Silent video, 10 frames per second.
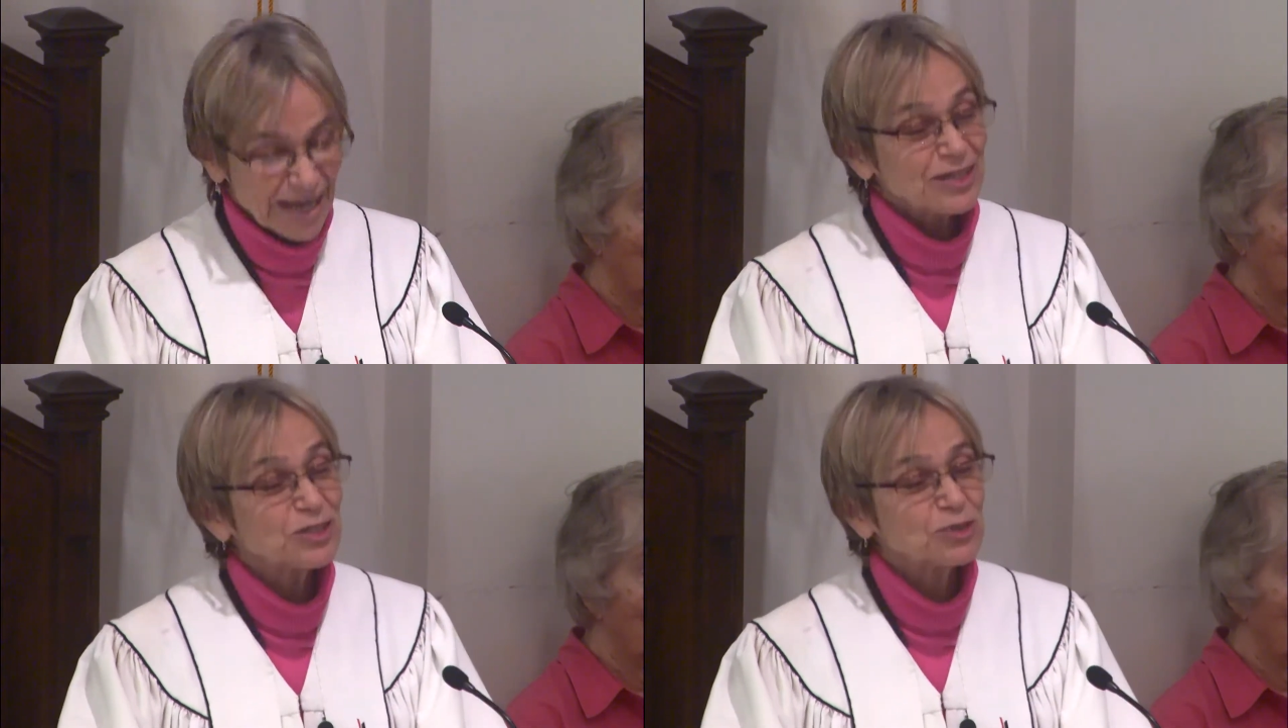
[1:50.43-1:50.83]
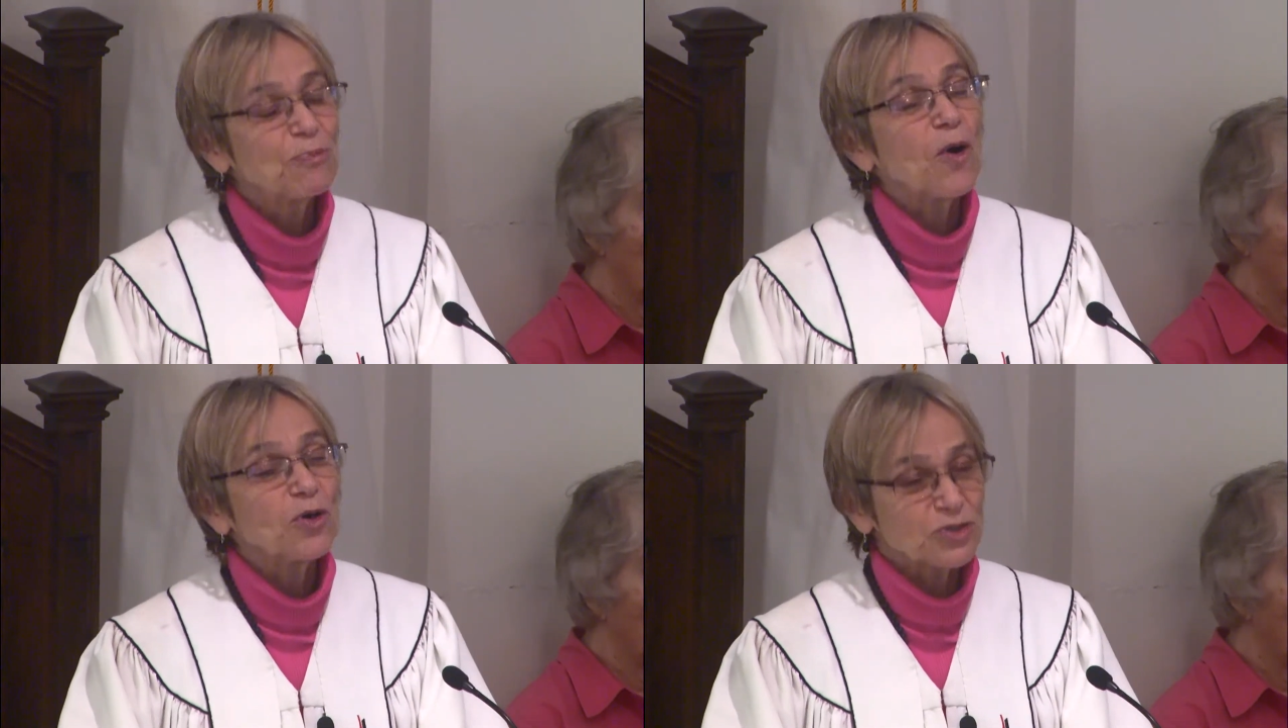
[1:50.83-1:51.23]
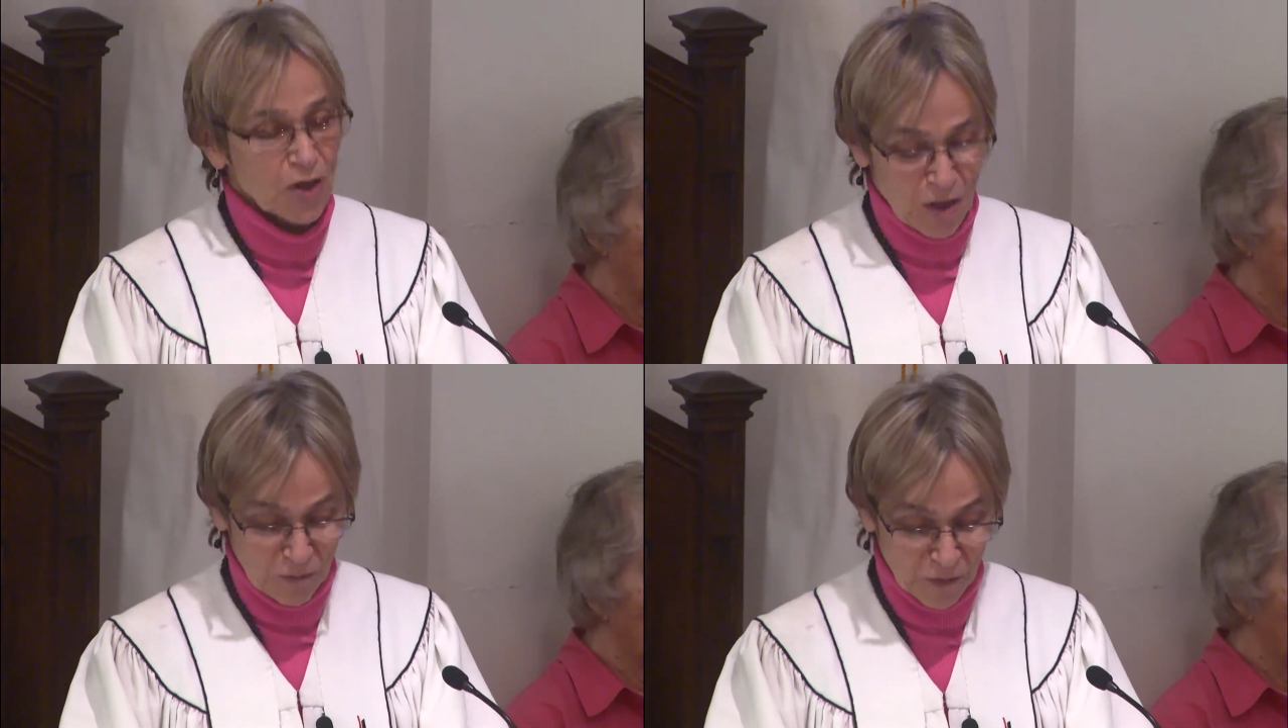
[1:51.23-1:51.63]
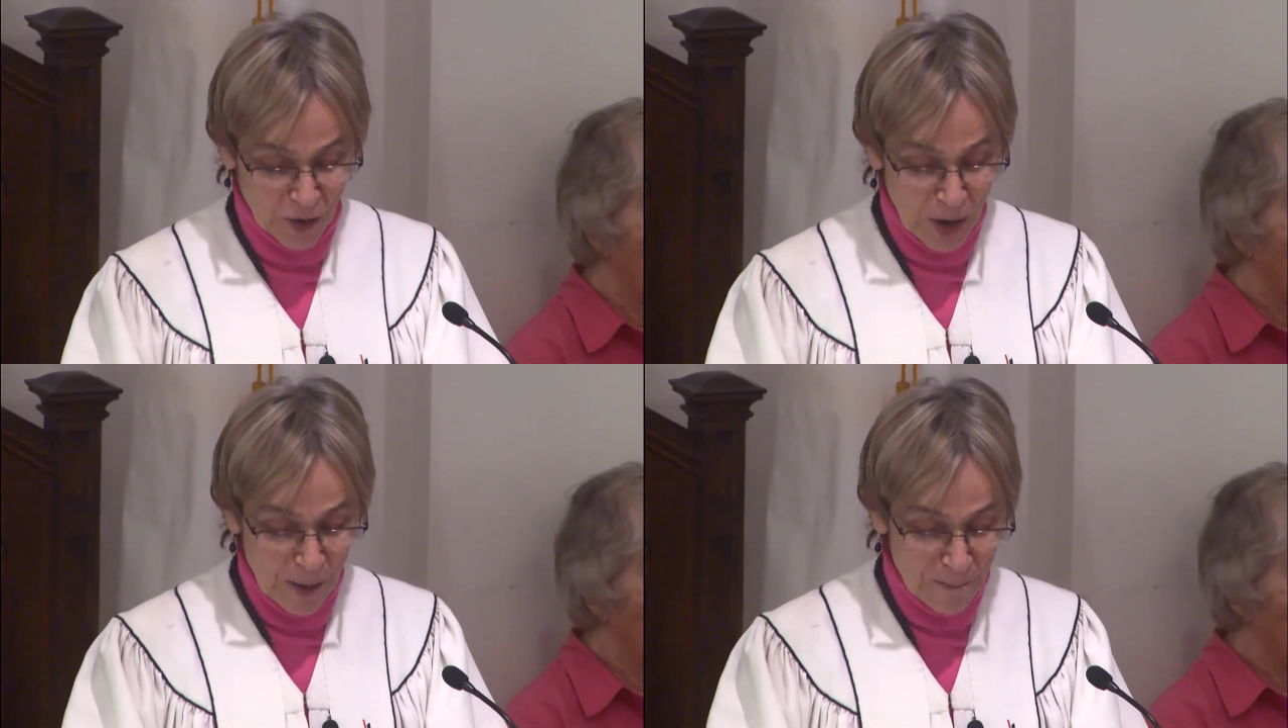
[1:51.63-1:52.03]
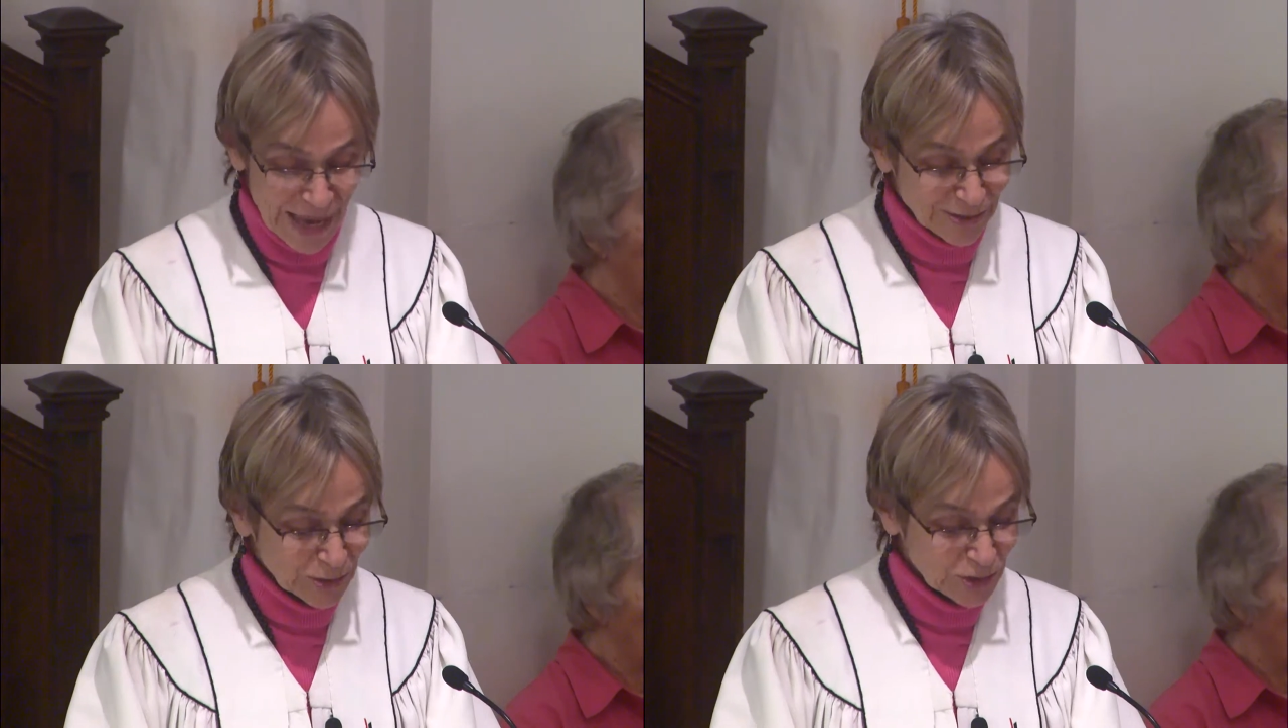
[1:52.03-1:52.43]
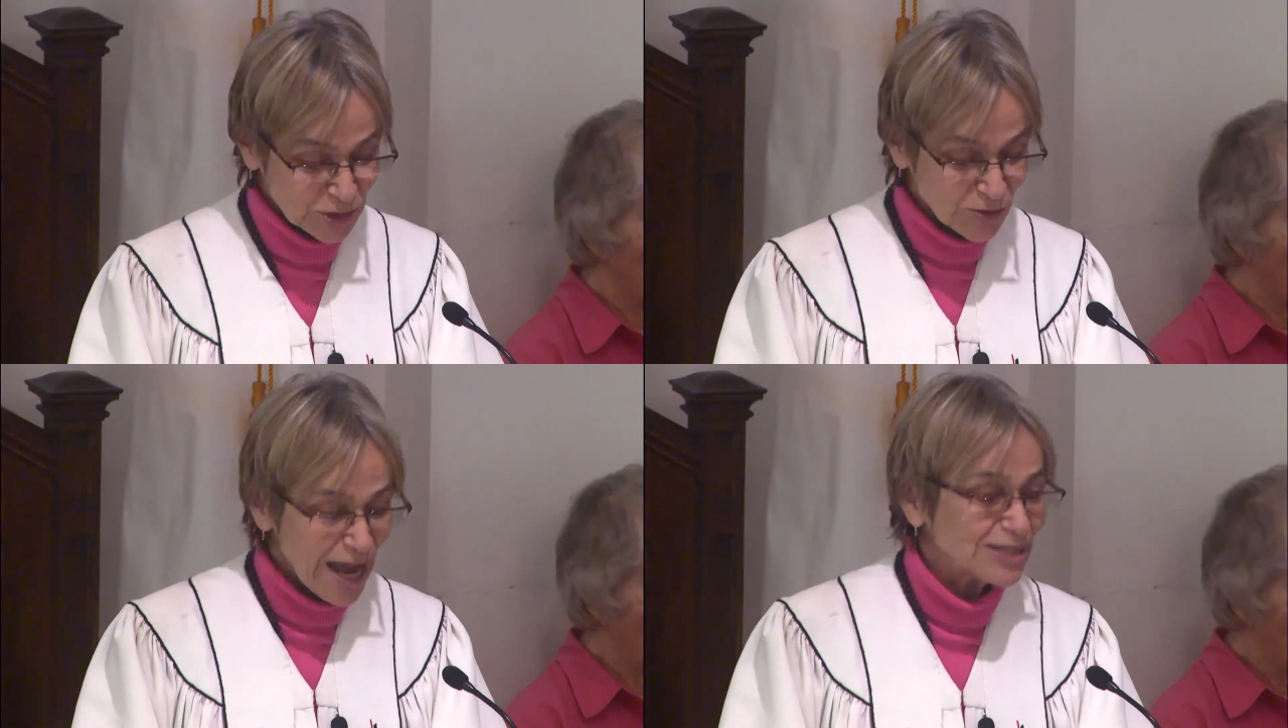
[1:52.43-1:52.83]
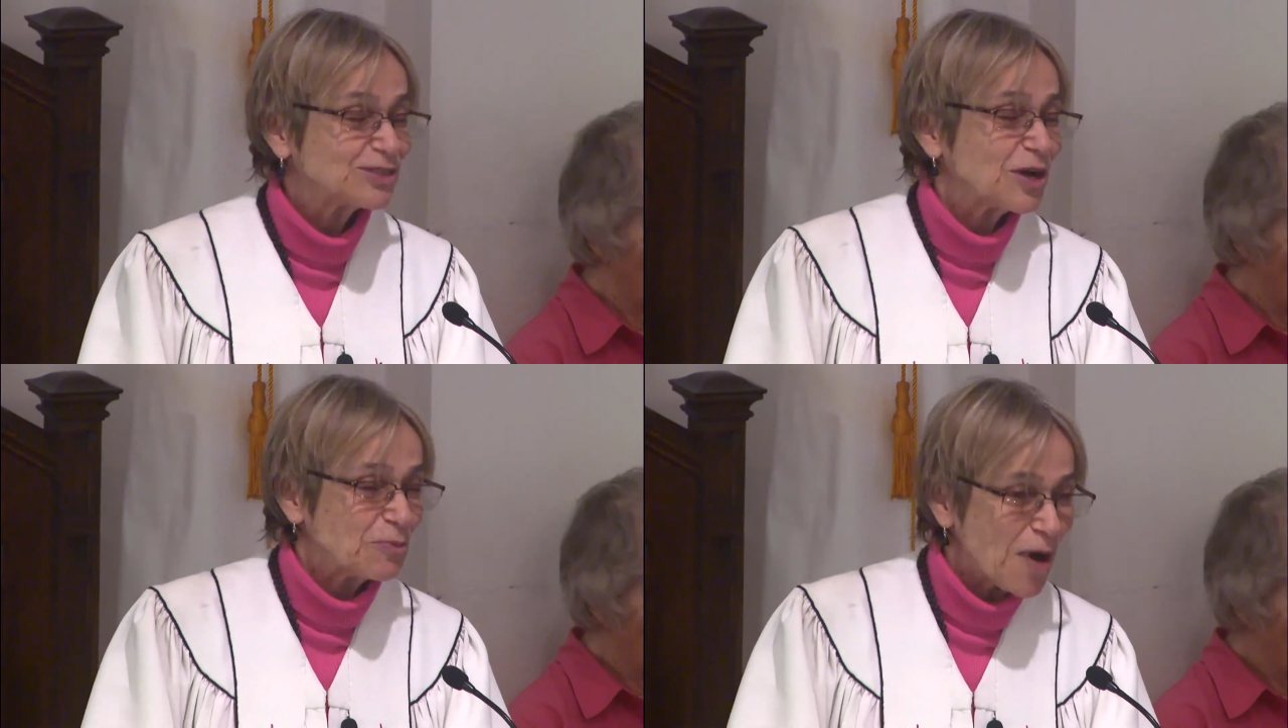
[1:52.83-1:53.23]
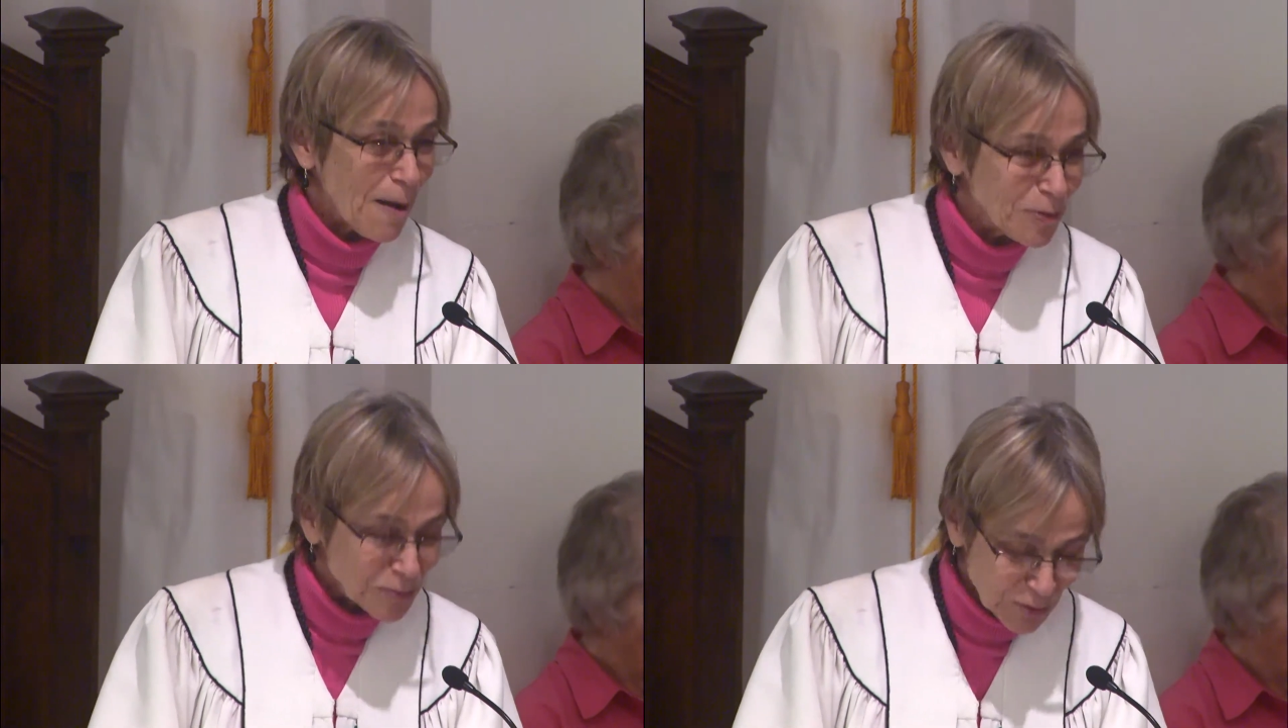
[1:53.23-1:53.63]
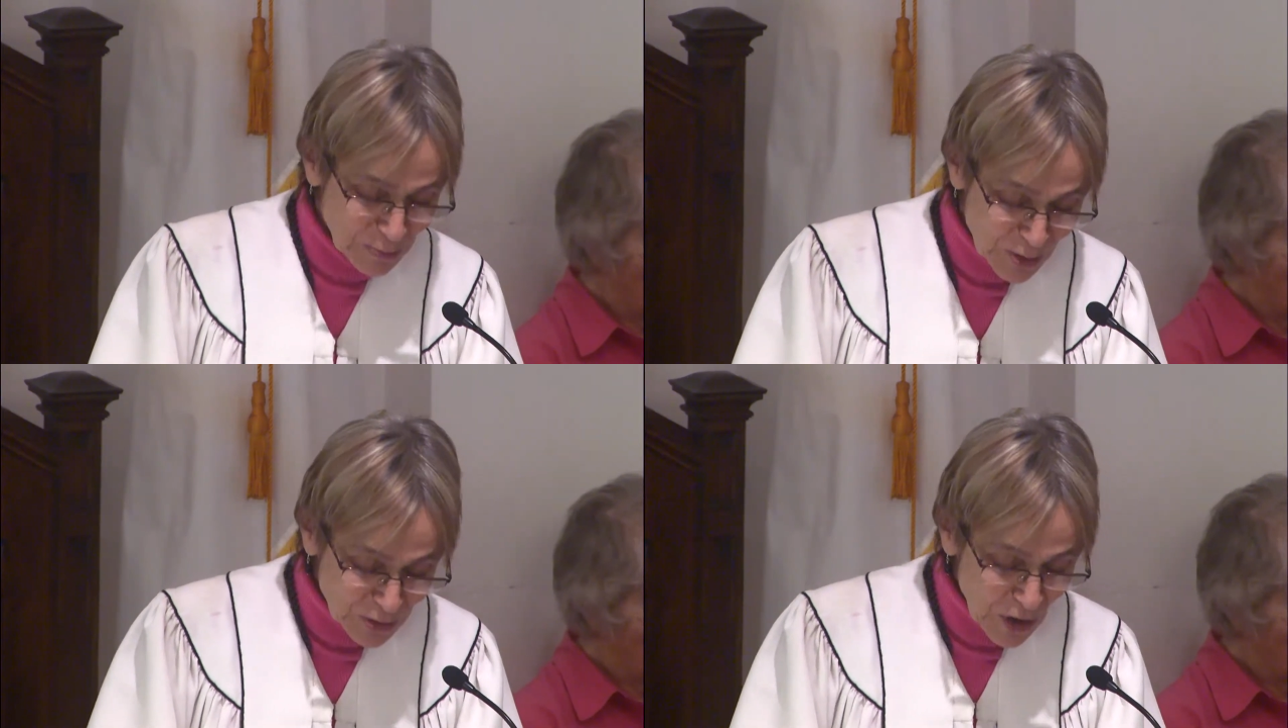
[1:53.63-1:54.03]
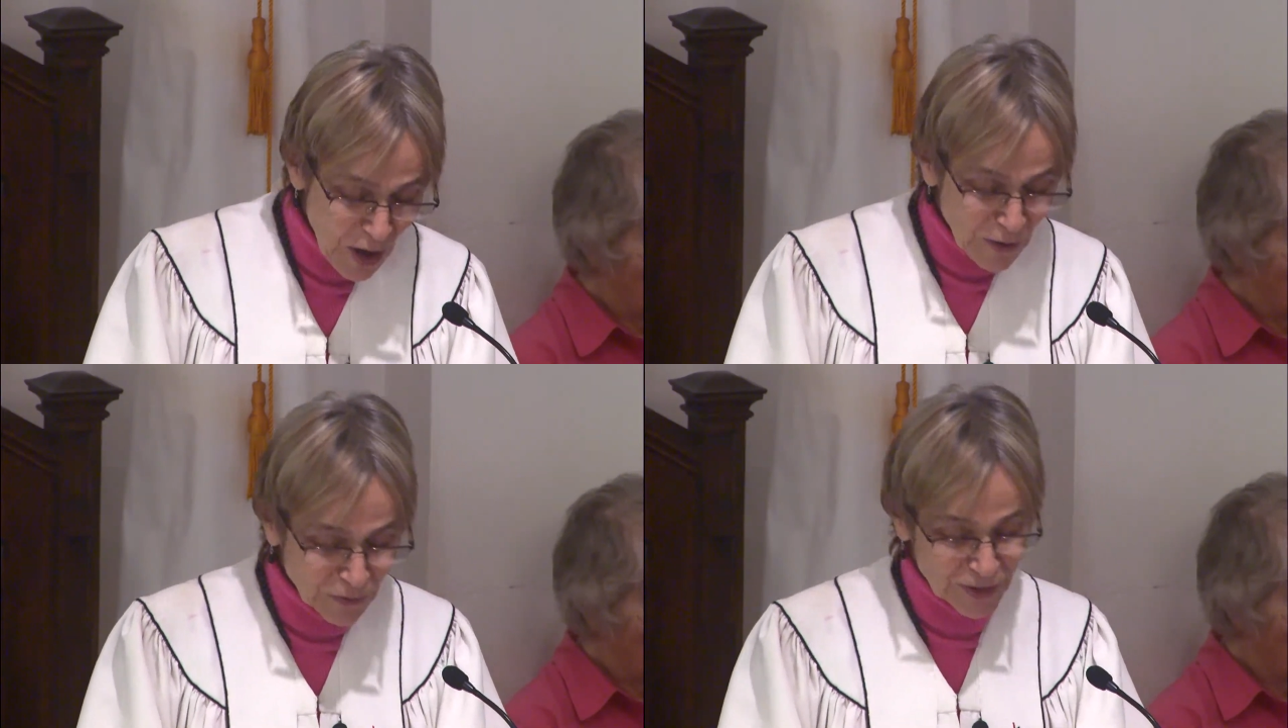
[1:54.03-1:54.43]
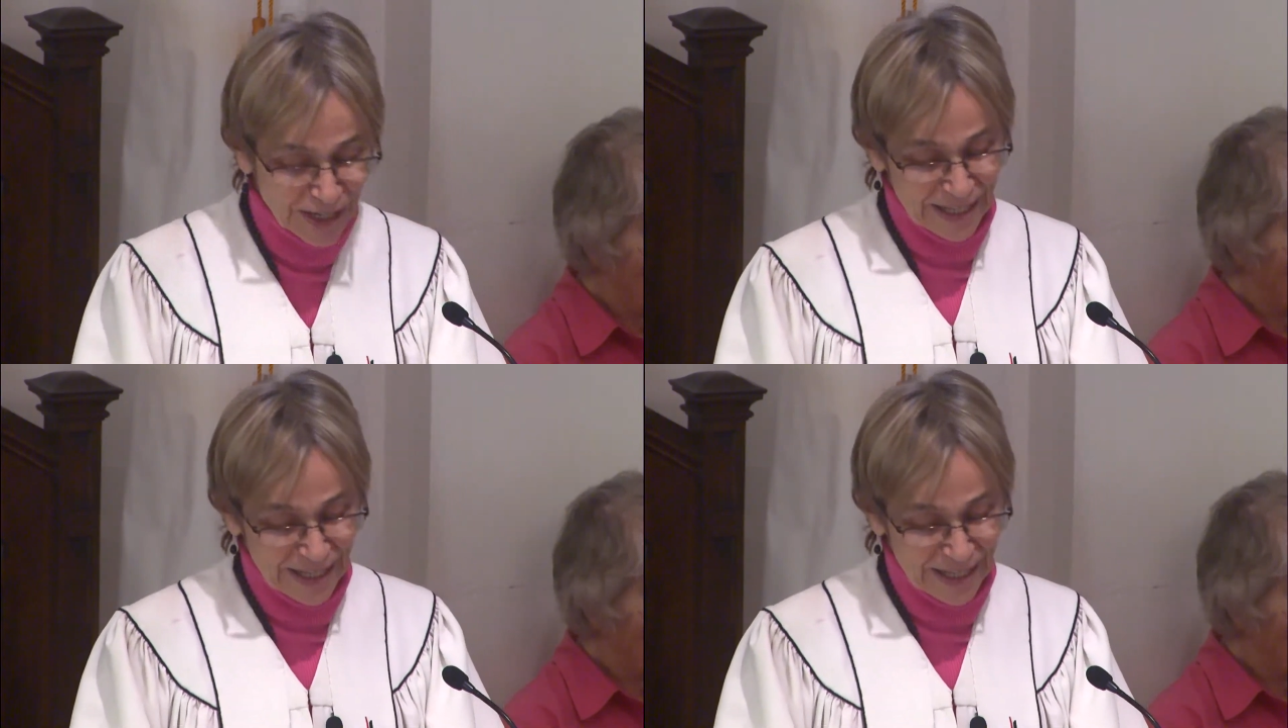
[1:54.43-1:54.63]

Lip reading: disposal for mental stress, our problems would be solved.